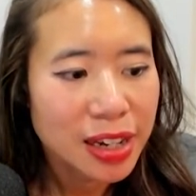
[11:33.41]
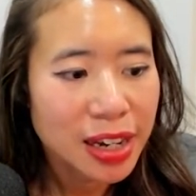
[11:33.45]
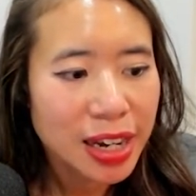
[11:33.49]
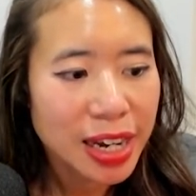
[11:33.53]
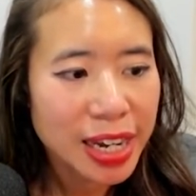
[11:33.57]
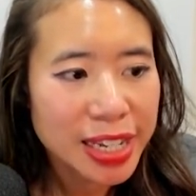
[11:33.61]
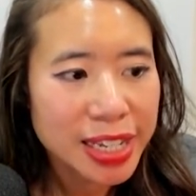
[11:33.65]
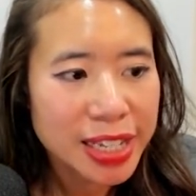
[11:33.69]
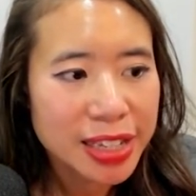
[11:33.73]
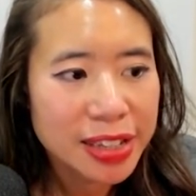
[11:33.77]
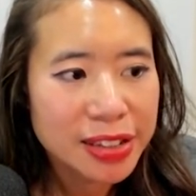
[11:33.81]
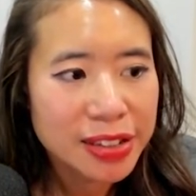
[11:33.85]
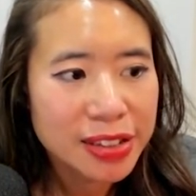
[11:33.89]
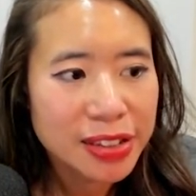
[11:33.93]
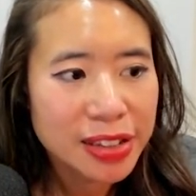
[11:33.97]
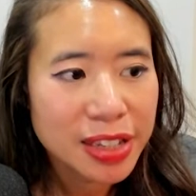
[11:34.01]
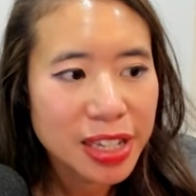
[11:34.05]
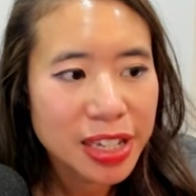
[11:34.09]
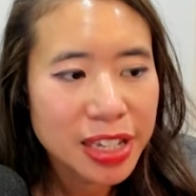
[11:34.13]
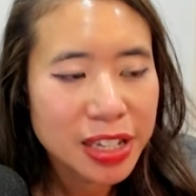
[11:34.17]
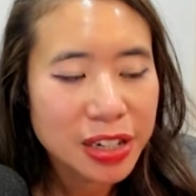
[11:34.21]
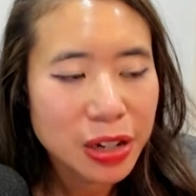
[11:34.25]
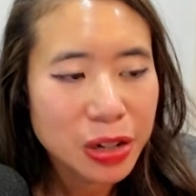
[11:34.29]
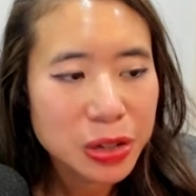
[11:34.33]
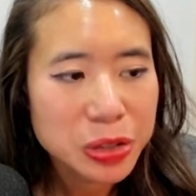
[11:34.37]
It
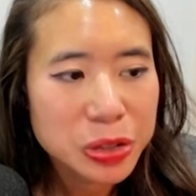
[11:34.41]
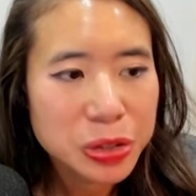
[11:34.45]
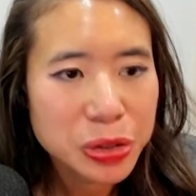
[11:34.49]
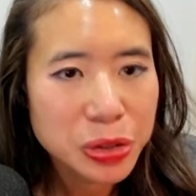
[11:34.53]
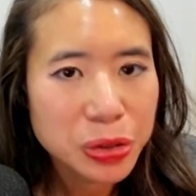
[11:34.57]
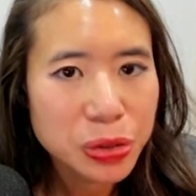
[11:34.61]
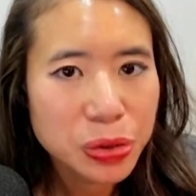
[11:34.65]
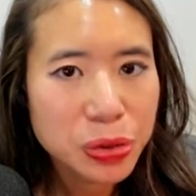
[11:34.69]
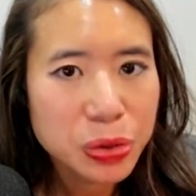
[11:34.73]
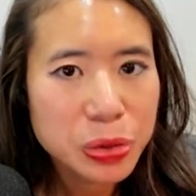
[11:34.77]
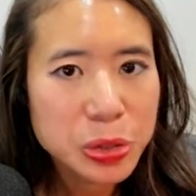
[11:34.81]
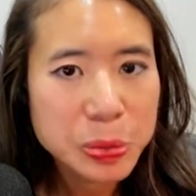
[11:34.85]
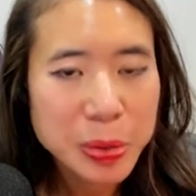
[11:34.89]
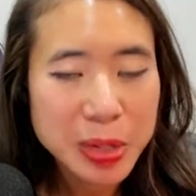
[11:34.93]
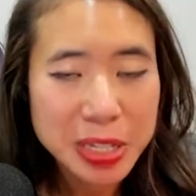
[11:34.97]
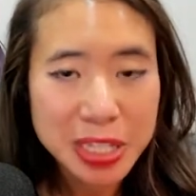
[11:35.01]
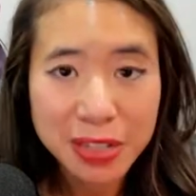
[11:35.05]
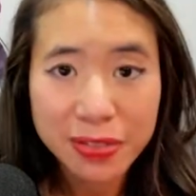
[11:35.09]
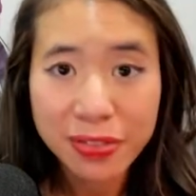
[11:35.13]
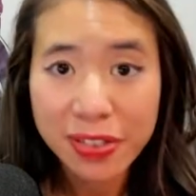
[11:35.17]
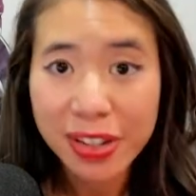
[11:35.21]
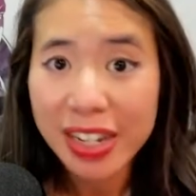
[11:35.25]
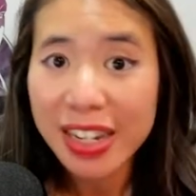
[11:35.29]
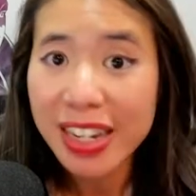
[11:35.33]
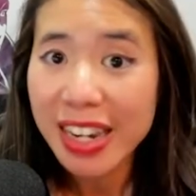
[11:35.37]
can also
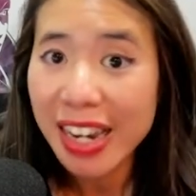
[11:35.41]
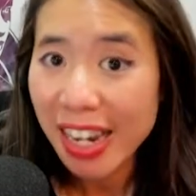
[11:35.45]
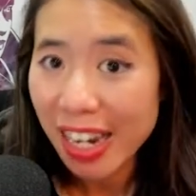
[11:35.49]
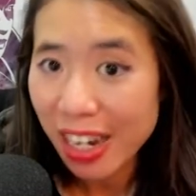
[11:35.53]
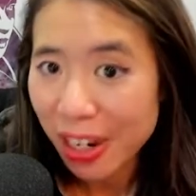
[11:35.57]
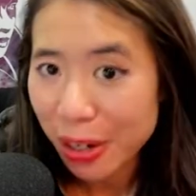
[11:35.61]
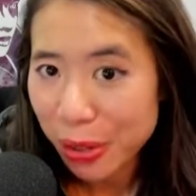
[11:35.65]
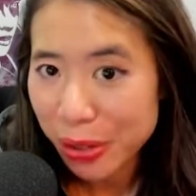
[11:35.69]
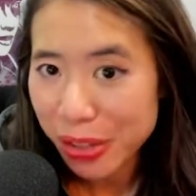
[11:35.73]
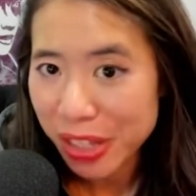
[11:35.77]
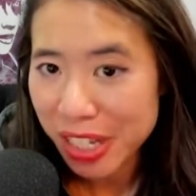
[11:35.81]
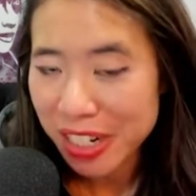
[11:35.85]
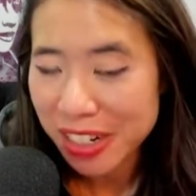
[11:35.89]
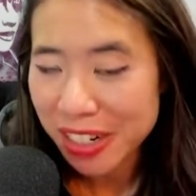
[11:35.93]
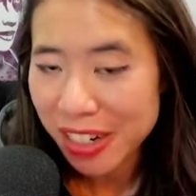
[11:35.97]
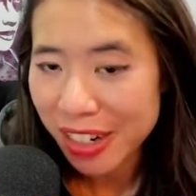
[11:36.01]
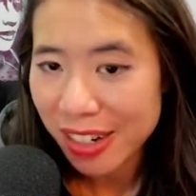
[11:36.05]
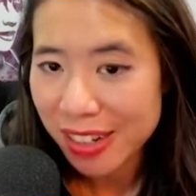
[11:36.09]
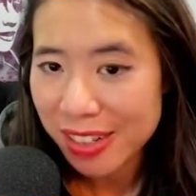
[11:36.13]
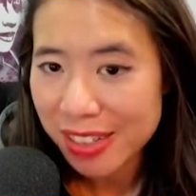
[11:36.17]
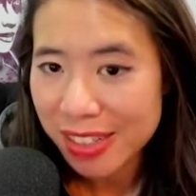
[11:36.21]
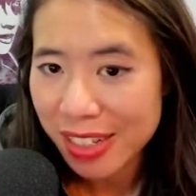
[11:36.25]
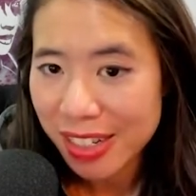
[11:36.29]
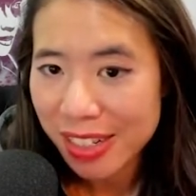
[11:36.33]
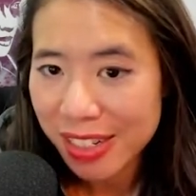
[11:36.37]
specify how that
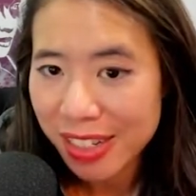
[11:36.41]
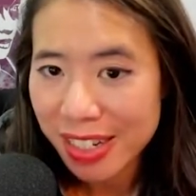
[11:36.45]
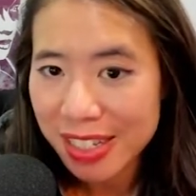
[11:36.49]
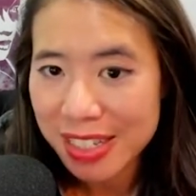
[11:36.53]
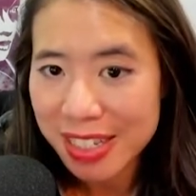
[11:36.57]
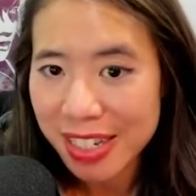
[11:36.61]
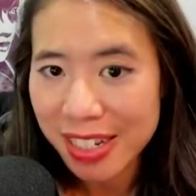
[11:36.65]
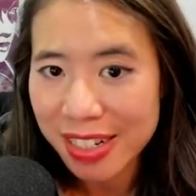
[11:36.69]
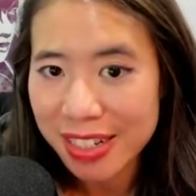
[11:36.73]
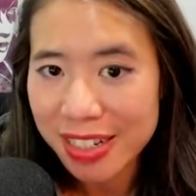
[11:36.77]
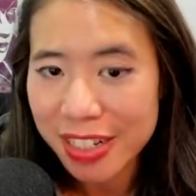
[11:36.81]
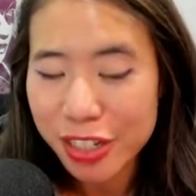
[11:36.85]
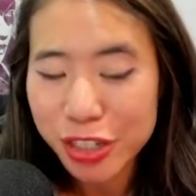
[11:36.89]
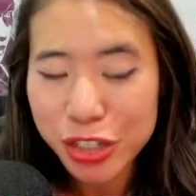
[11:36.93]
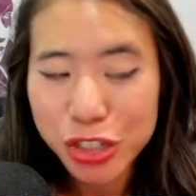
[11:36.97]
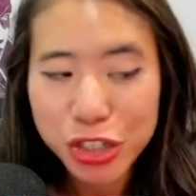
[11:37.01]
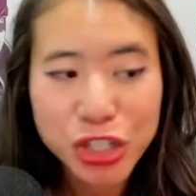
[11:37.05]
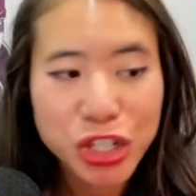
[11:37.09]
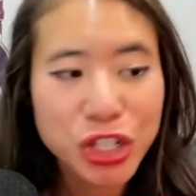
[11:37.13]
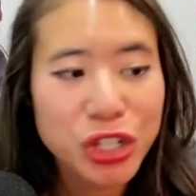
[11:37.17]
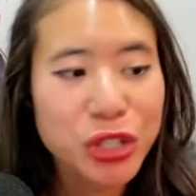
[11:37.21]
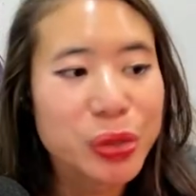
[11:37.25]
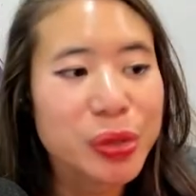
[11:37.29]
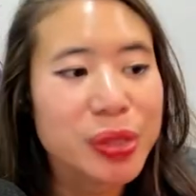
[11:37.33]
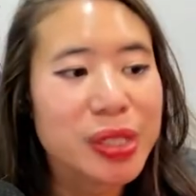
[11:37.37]
content gets hidden and
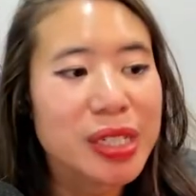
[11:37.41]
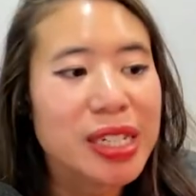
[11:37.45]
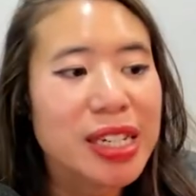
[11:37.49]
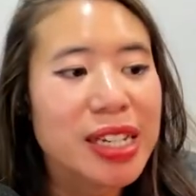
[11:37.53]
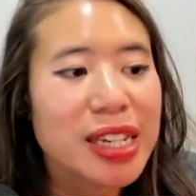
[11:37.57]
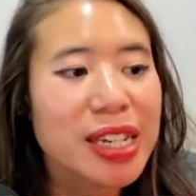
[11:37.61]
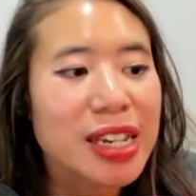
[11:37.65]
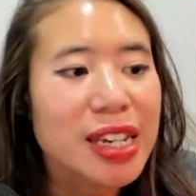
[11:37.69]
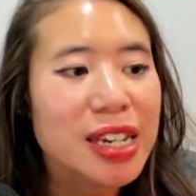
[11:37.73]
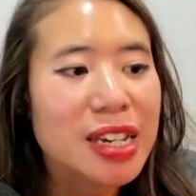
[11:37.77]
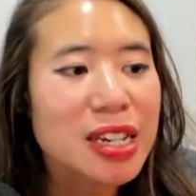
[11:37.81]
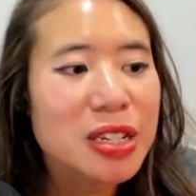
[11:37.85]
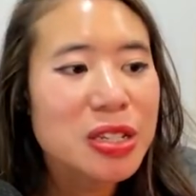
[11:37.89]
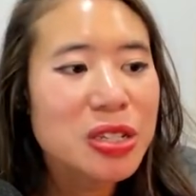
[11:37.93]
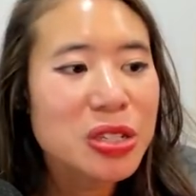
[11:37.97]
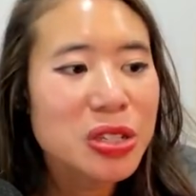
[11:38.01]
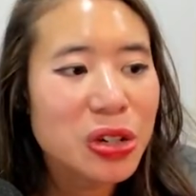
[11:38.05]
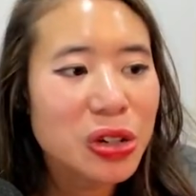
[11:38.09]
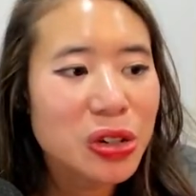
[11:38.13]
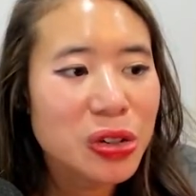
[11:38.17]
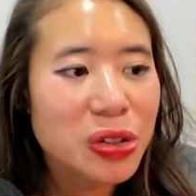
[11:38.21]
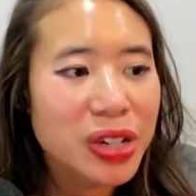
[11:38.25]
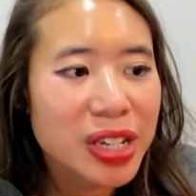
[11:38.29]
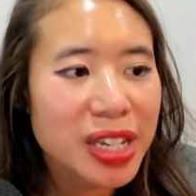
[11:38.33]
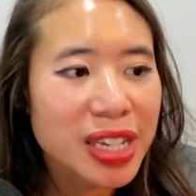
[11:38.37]
shown.
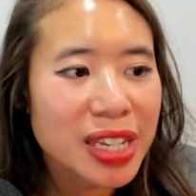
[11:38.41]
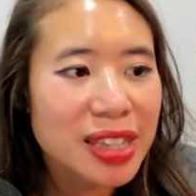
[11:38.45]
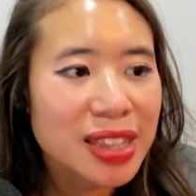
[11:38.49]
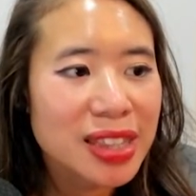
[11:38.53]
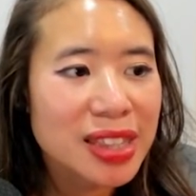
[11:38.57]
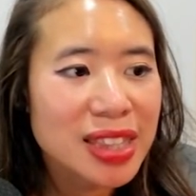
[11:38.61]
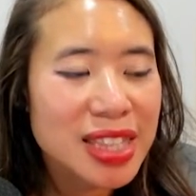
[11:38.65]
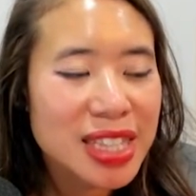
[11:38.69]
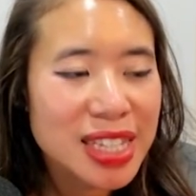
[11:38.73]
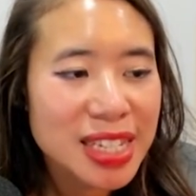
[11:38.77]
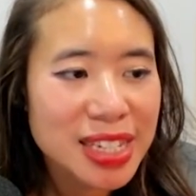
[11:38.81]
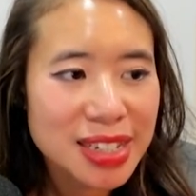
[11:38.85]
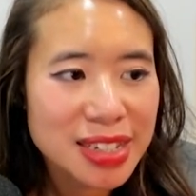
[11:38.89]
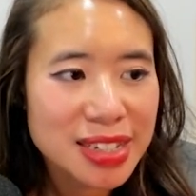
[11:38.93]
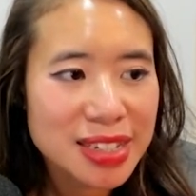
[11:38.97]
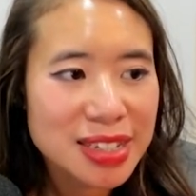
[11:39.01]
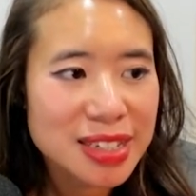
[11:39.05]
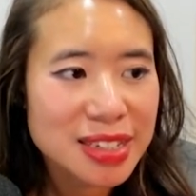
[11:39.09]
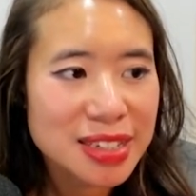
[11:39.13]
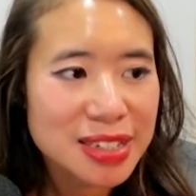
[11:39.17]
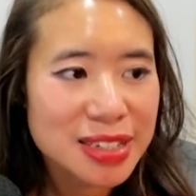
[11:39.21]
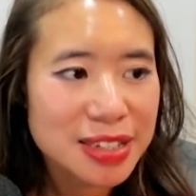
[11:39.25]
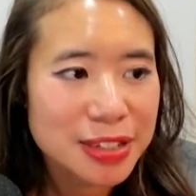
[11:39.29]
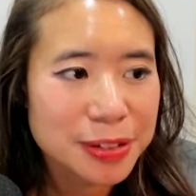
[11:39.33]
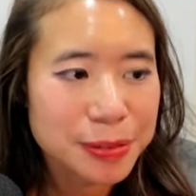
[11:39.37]
So in
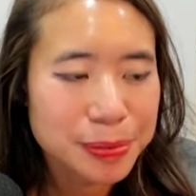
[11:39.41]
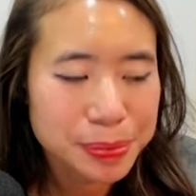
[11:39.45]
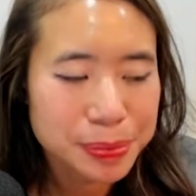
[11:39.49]
this,